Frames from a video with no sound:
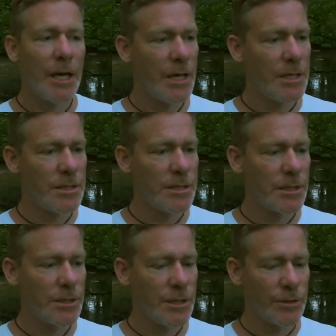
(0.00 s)
And
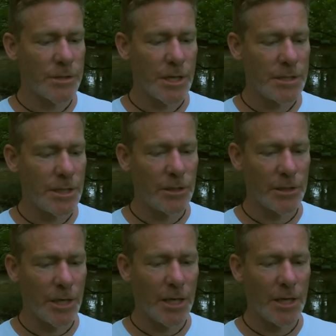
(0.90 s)
she also said,
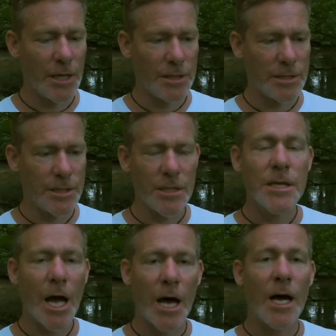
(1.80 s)
look, it's
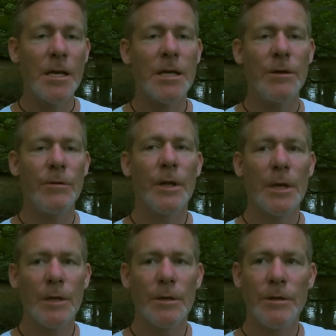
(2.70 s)
just hard.
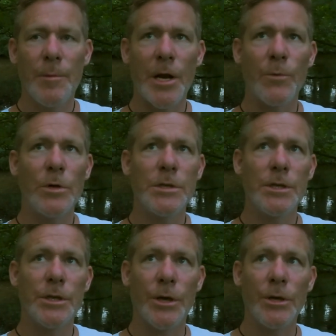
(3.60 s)
No matter what you
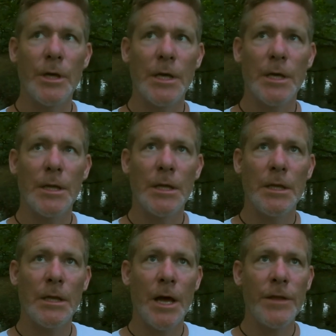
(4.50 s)
do,
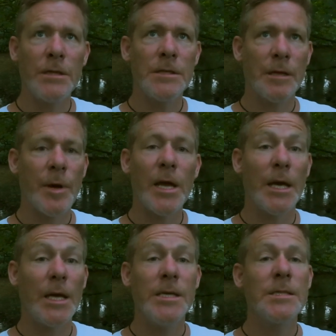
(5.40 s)
nothing's going to make
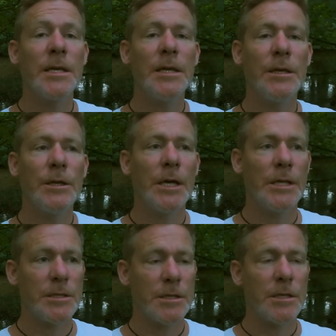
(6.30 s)
it easy.
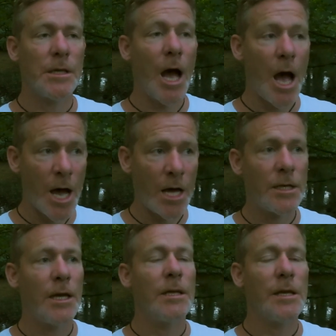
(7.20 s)
It's just
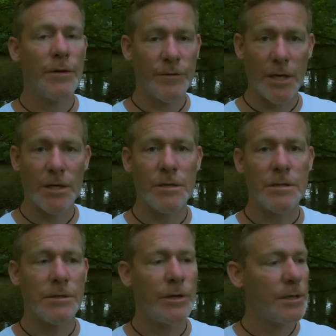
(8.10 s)
hard, and you have to get
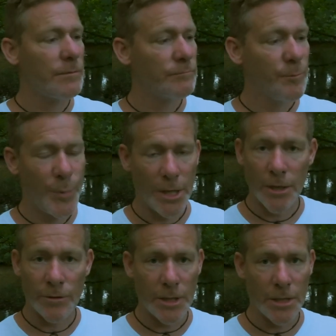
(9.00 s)
used to it,
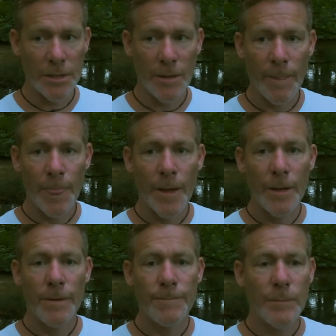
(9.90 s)
period.
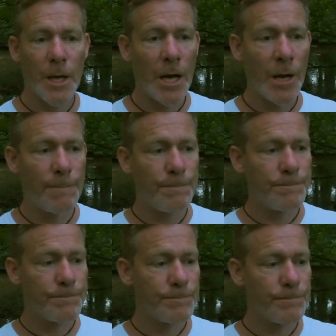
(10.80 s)
So
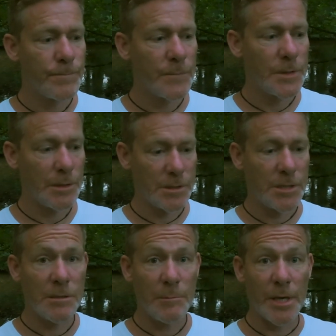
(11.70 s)
it's
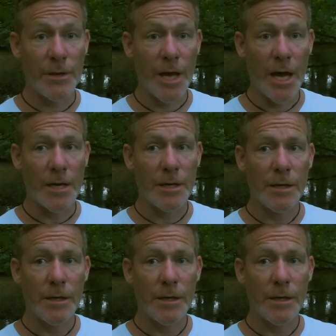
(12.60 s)
just a bit of that.